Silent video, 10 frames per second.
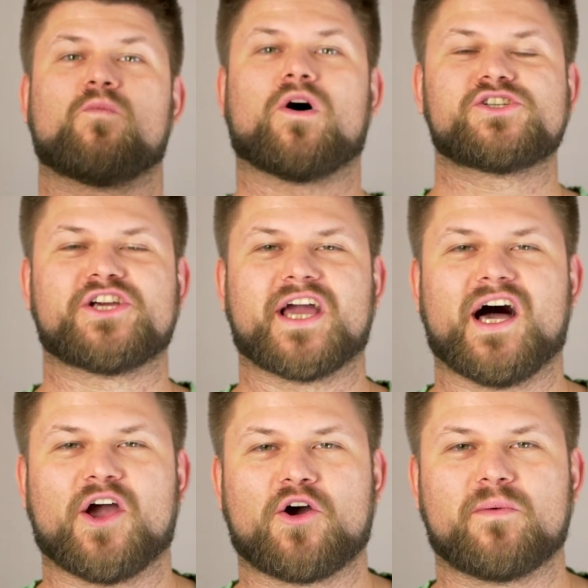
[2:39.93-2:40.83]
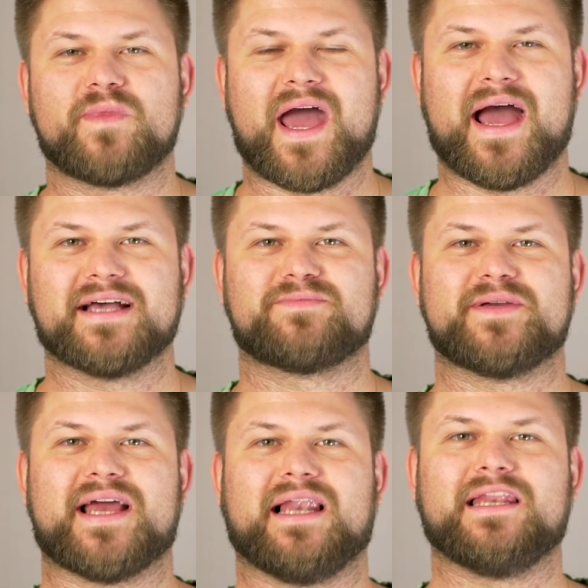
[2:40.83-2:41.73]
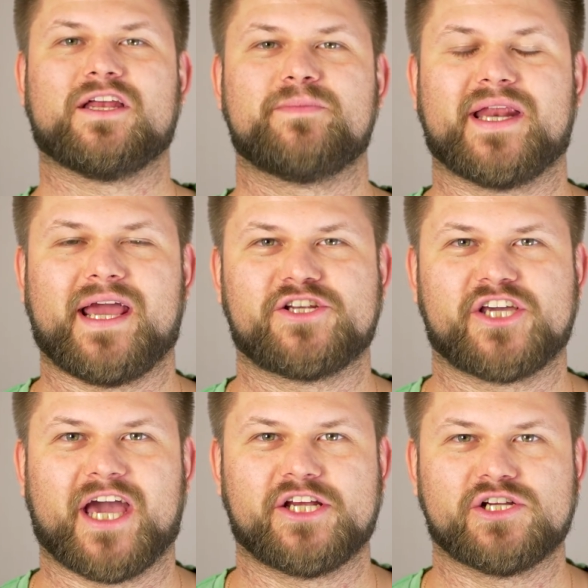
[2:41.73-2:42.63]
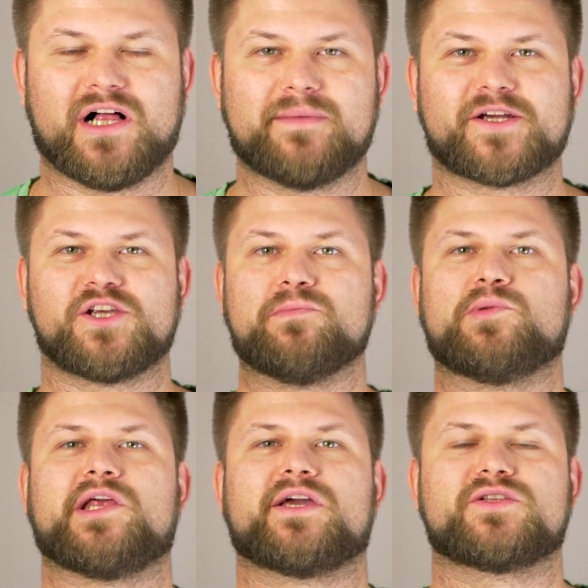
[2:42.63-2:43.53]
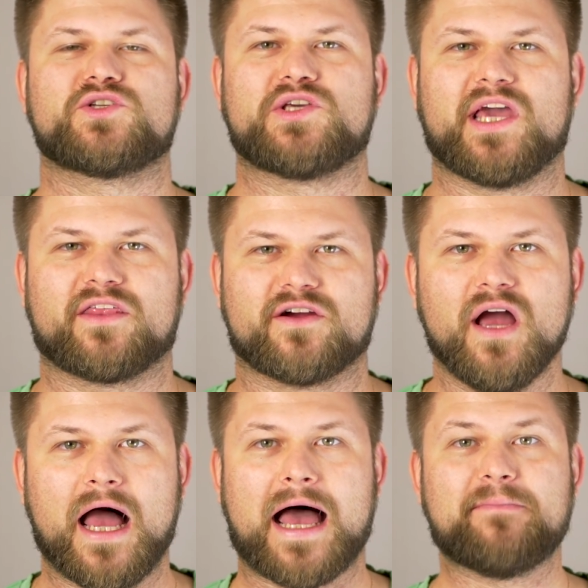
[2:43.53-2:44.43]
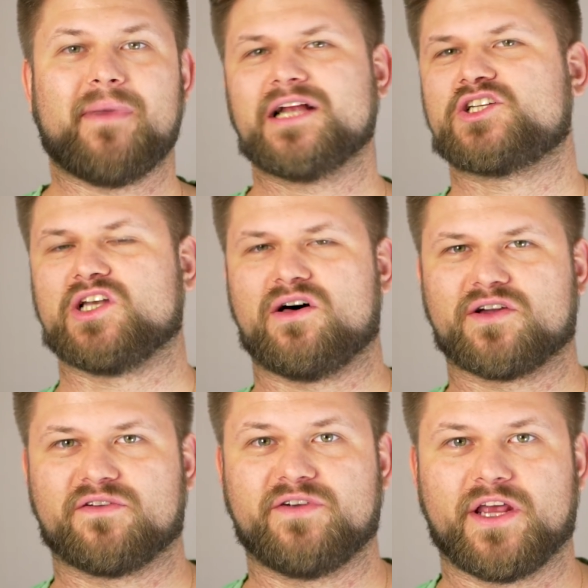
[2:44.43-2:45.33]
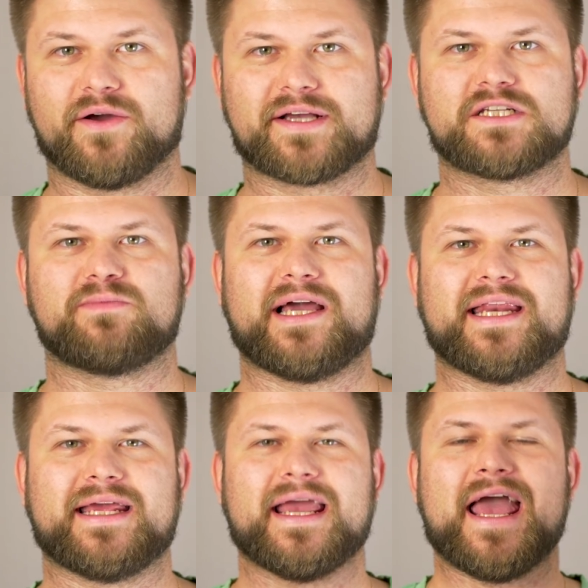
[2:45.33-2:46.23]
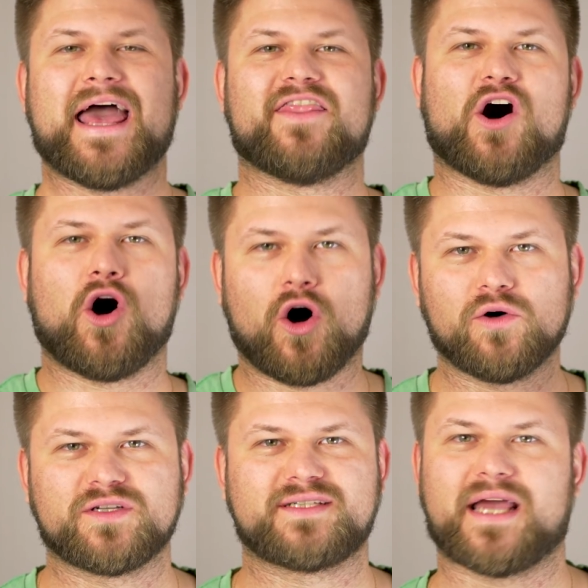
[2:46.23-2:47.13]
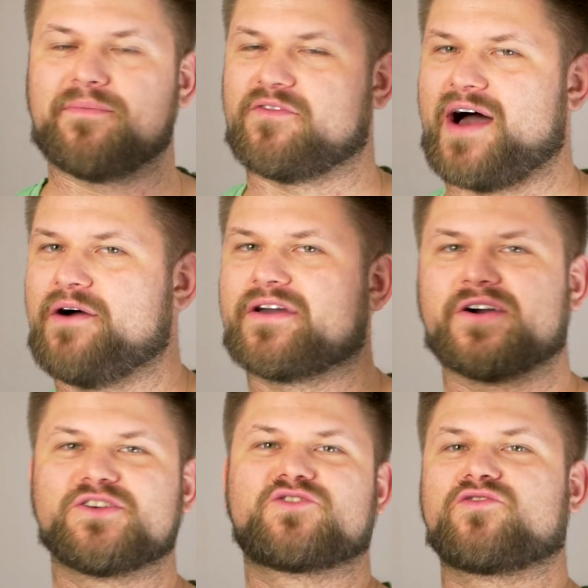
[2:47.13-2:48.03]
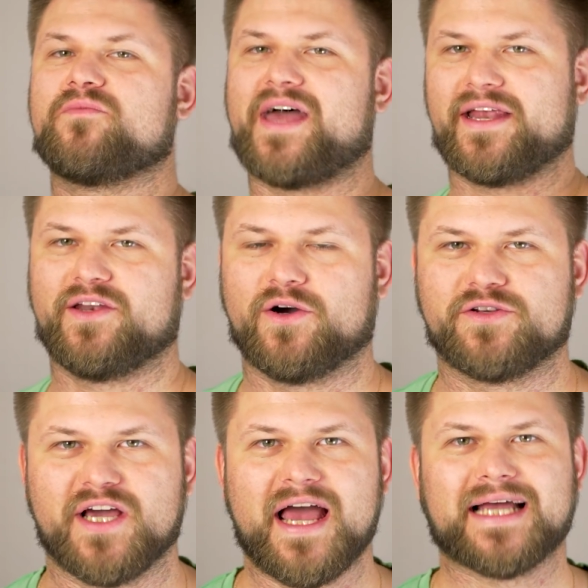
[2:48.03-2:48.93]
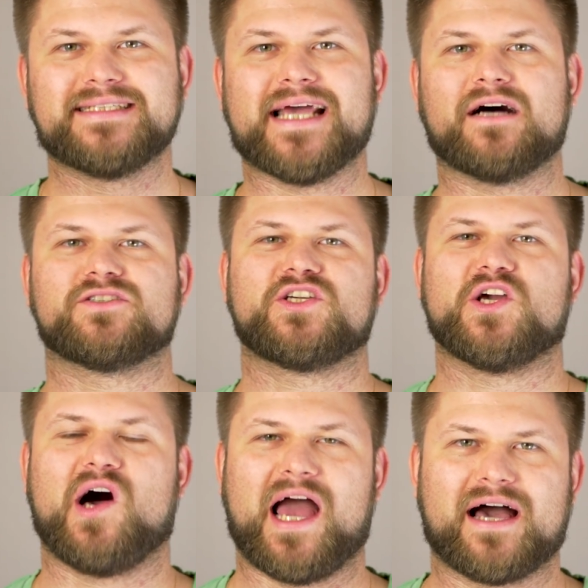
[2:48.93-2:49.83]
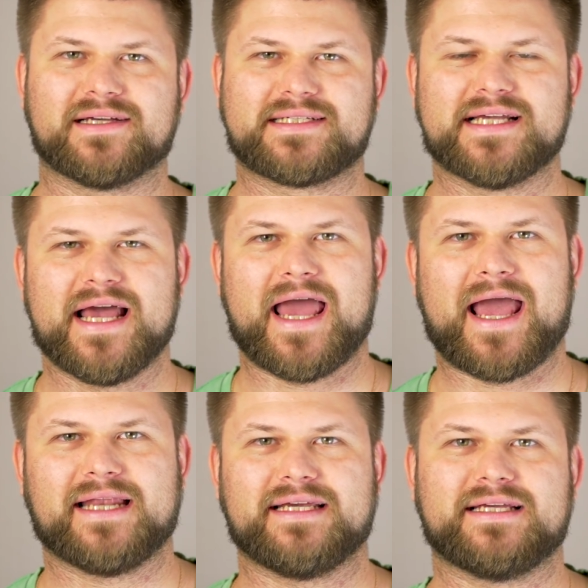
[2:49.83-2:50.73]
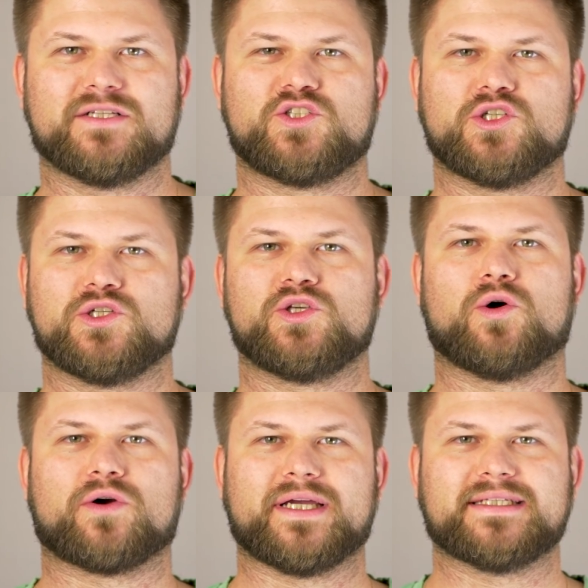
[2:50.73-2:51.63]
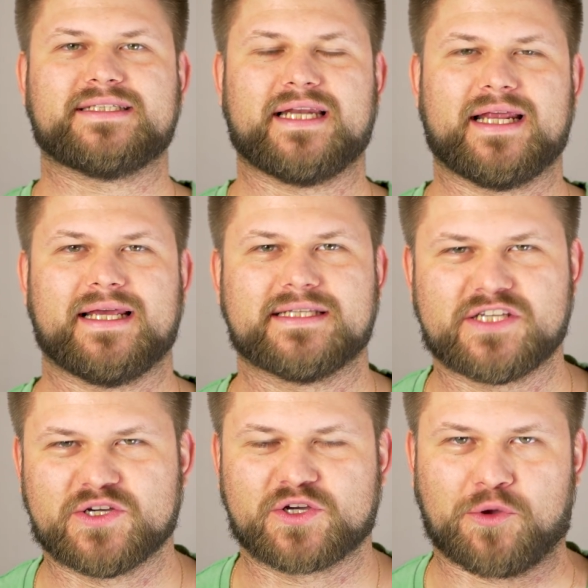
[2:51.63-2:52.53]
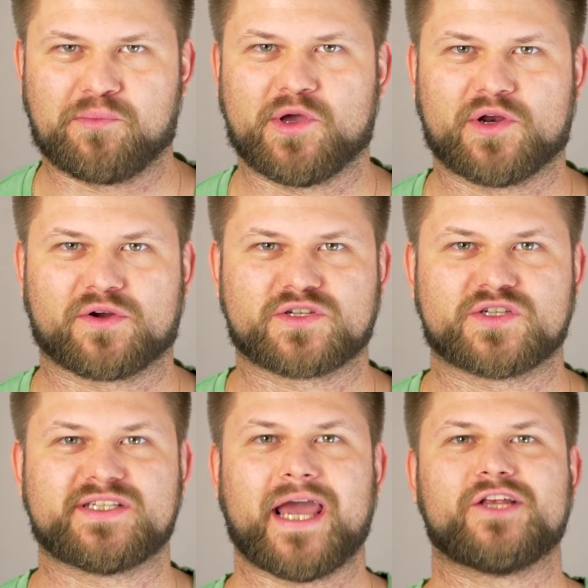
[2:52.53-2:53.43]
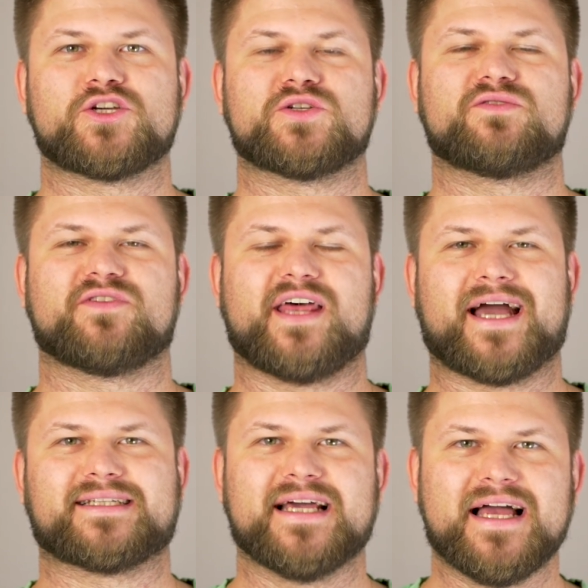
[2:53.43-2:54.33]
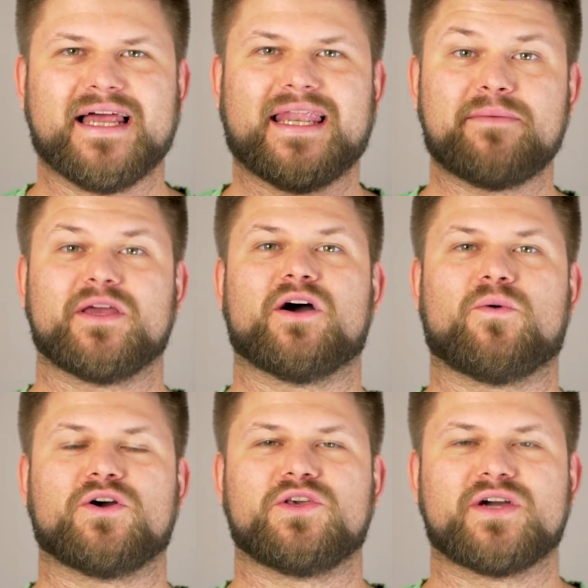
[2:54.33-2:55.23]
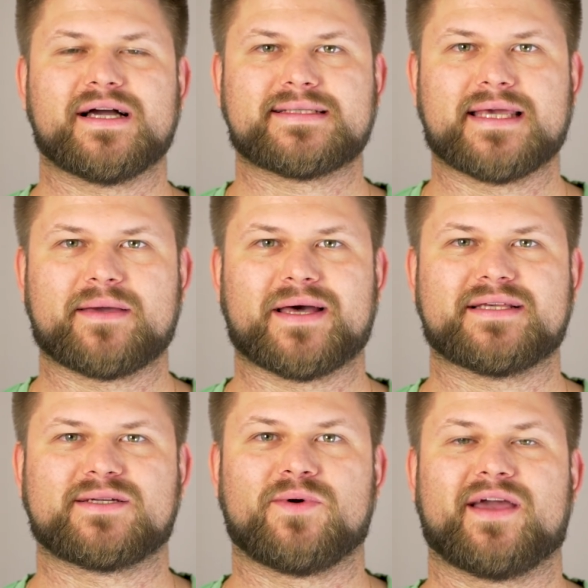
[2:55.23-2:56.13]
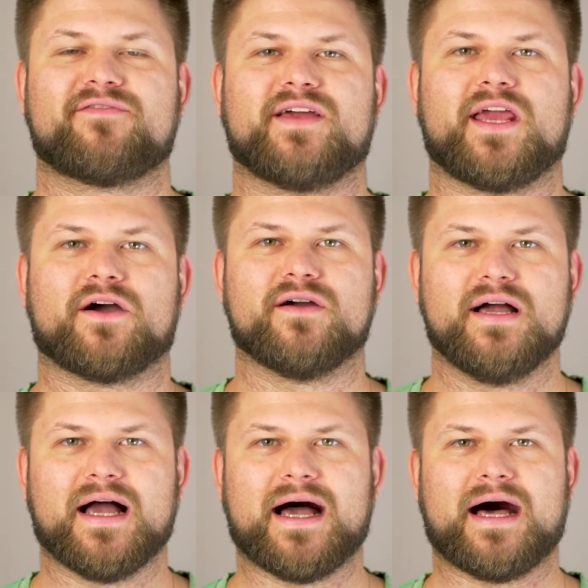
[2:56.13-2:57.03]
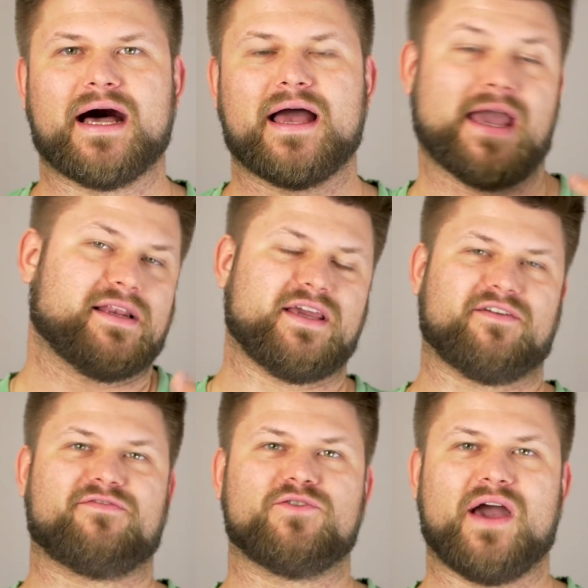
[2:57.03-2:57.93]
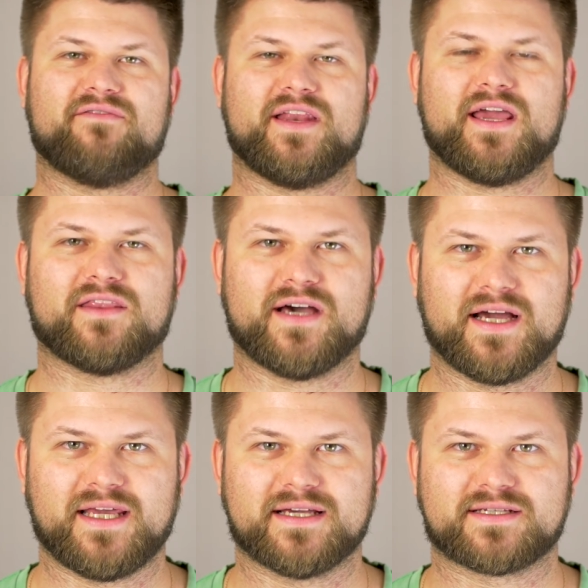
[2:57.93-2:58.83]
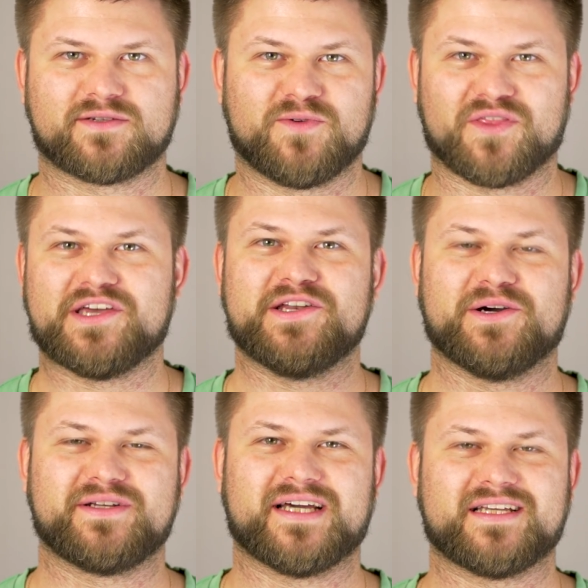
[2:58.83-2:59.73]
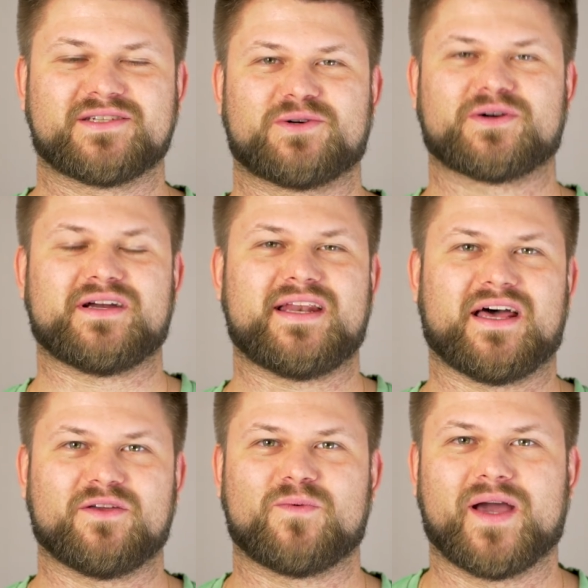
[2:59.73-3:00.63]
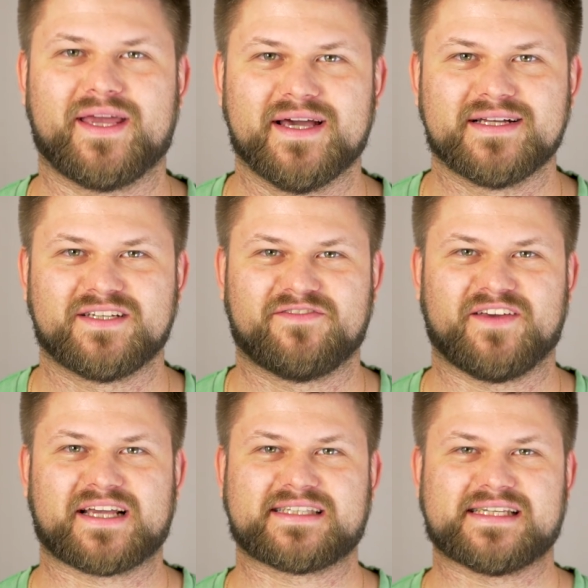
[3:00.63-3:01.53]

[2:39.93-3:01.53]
watching. I hope that has been a little bit educational. I'm actually putting together a much longer video explaining the whole step of how it goes from that node down to your house and into your internet, into your computer. So stay tuned for that. Let me know what you guys think about this quick video. And if you have any other ideas what the node does or another way to fix